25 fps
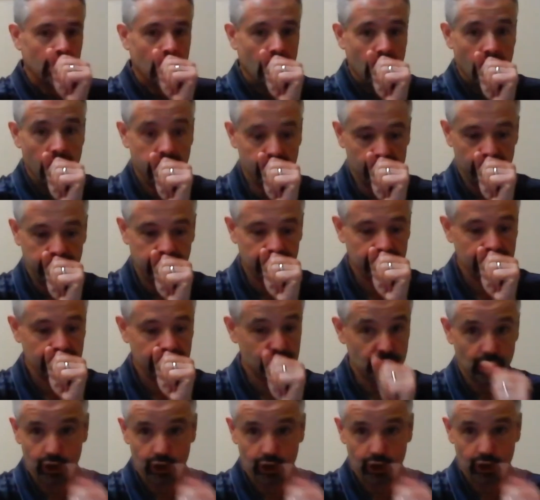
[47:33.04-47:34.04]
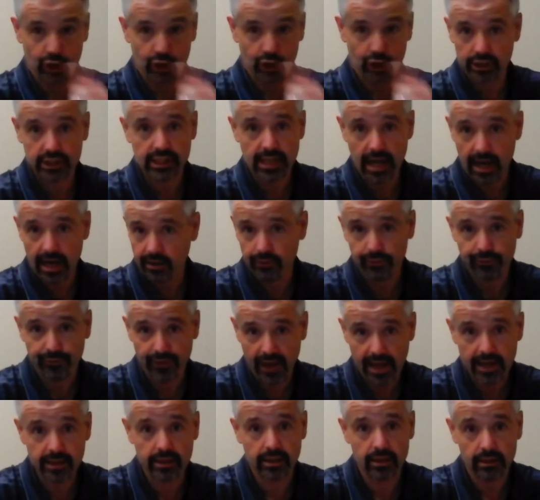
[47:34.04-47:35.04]
That's a good sign of
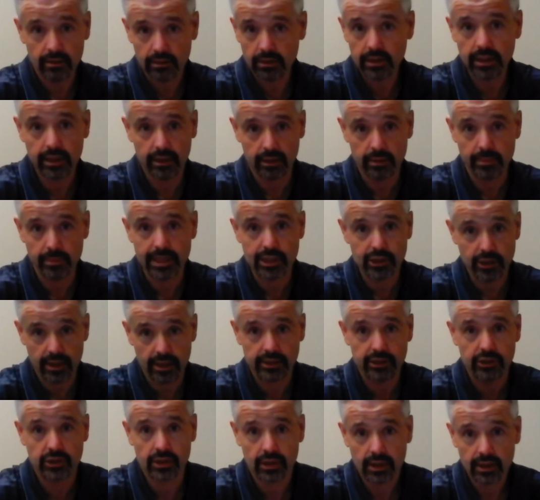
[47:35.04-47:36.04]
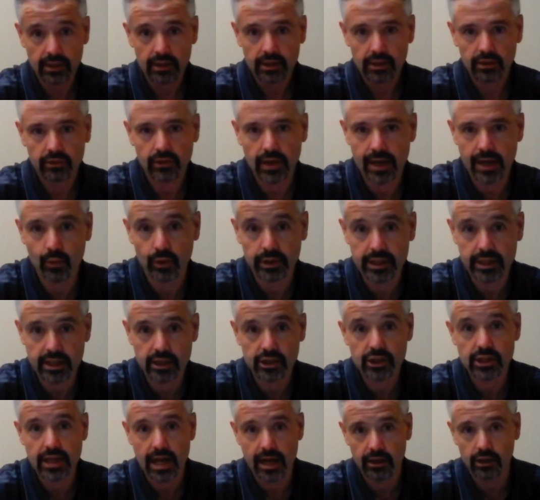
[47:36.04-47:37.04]
faith in the business, right? When the
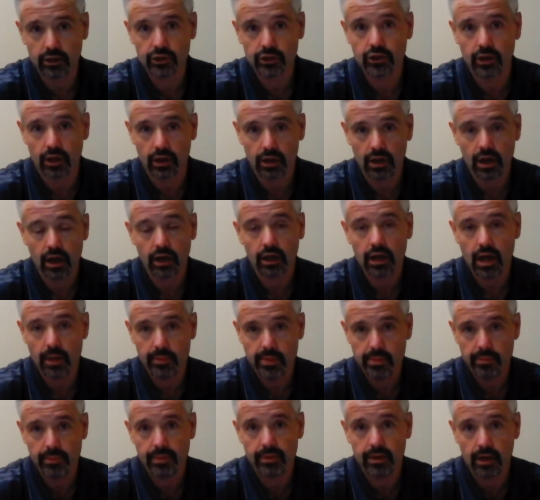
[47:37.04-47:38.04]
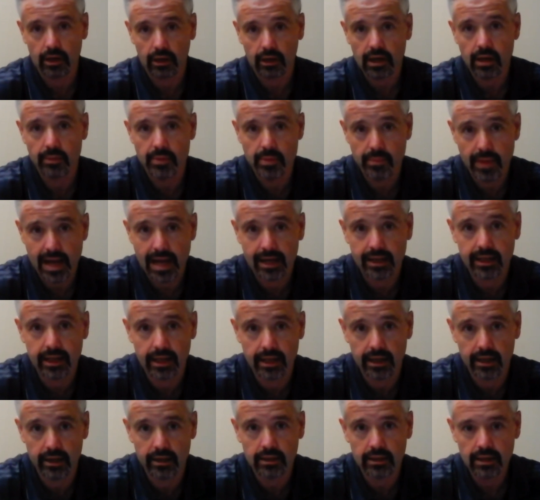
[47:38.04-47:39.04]
insiders are coming back
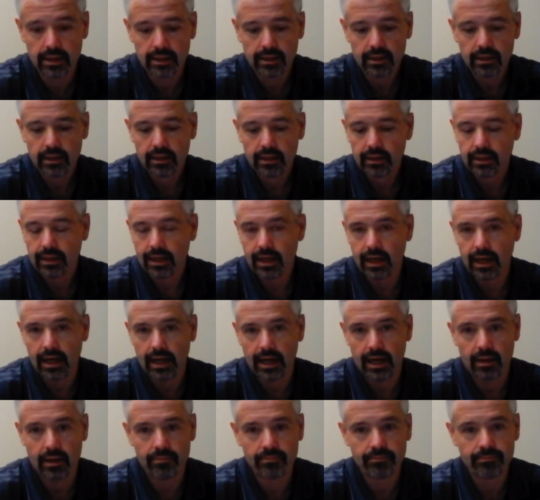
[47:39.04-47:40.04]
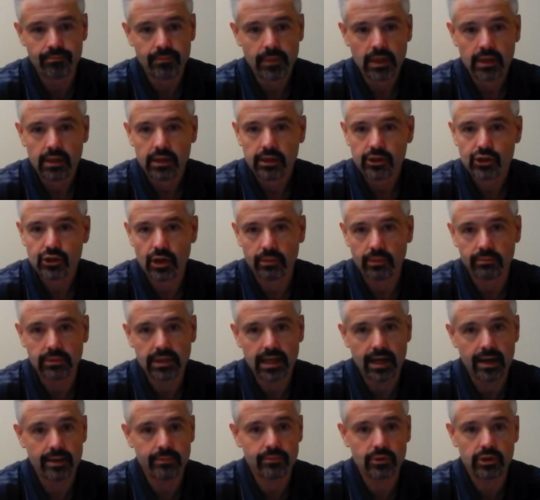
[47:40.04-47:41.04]
in.
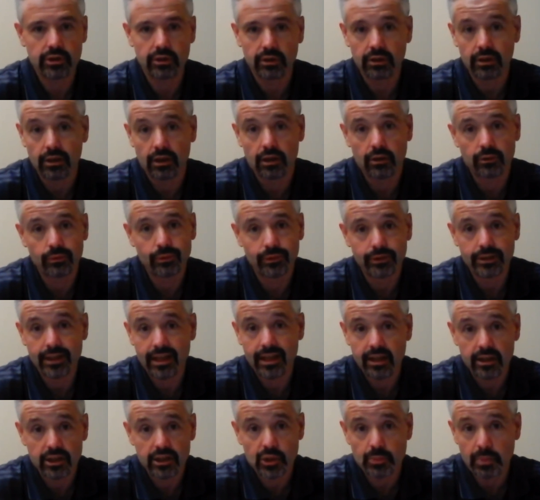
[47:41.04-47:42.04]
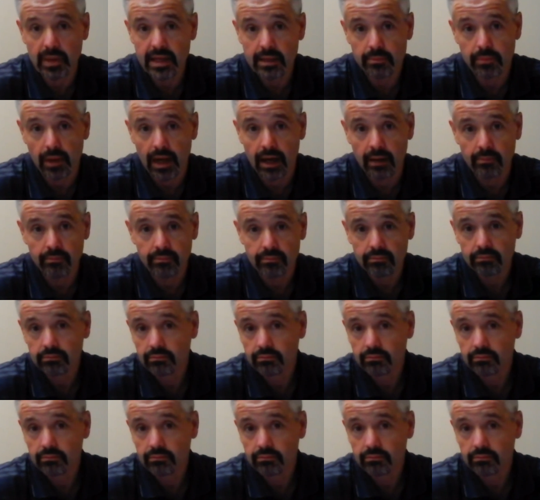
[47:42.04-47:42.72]
Sometimes, you hit a speed bump.